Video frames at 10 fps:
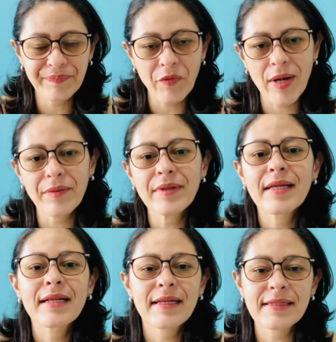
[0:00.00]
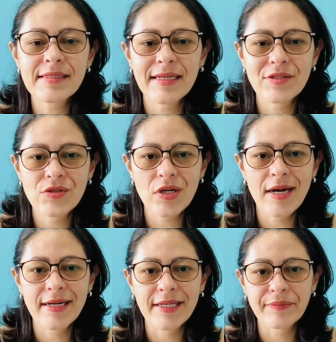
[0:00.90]
Well, let's get
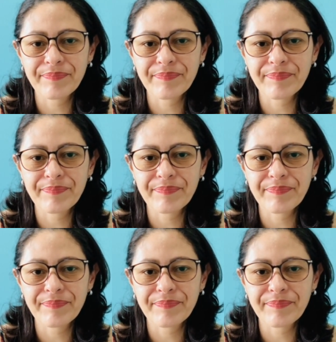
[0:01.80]
started.